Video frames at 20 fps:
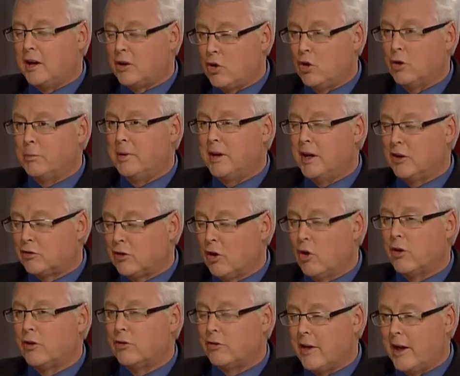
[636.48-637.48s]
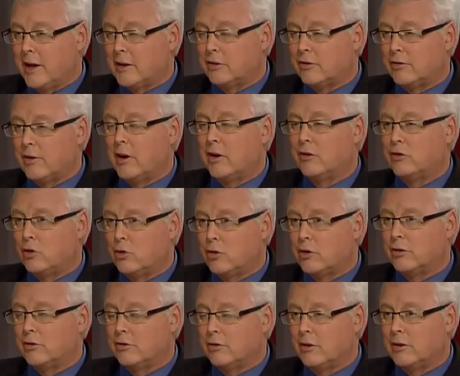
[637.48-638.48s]
could be as long as that, as far as you're
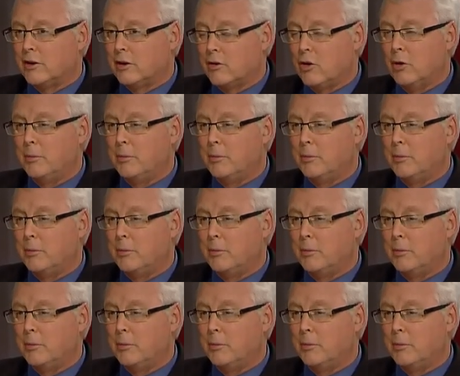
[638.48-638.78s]
concerned. Well, it